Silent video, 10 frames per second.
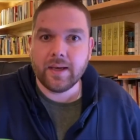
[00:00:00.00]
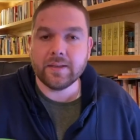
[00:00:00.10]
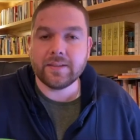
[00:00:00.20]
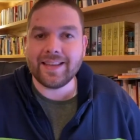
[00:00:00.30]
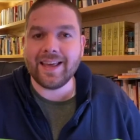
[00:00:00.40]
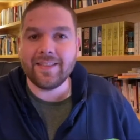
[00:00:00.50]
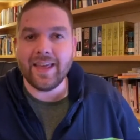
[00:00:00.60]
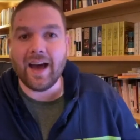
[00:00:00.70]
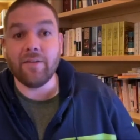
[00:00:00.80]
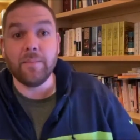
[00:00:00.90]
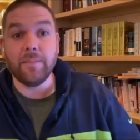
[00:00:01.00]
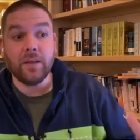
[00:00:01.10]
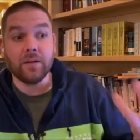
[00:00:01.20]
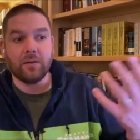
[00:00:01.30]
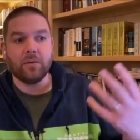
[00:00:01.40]
Instead, they have a
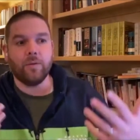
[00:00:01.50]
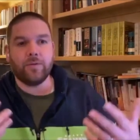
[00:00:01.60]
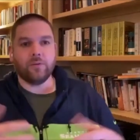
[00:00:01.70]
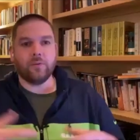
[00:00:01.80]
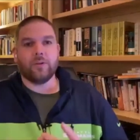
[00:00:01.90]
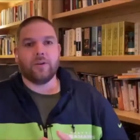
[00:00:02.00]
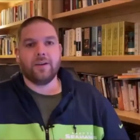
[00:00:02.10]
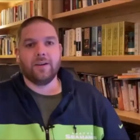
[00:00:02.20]
meal with the Lord